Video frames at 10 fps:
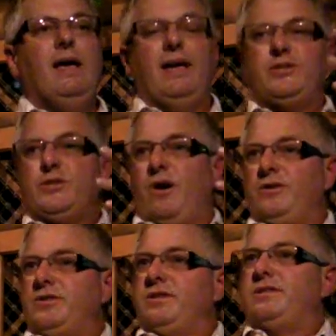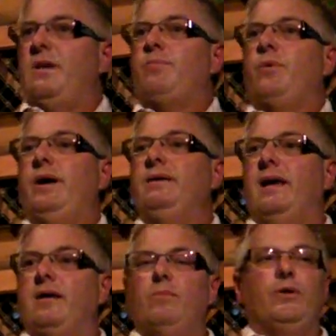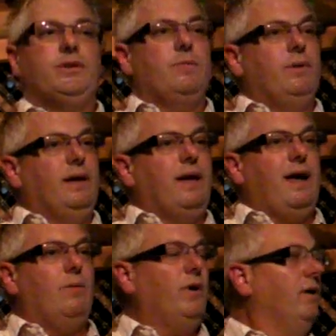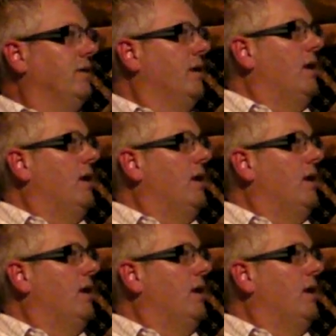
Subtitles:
It starts to separate like a multiplane camera.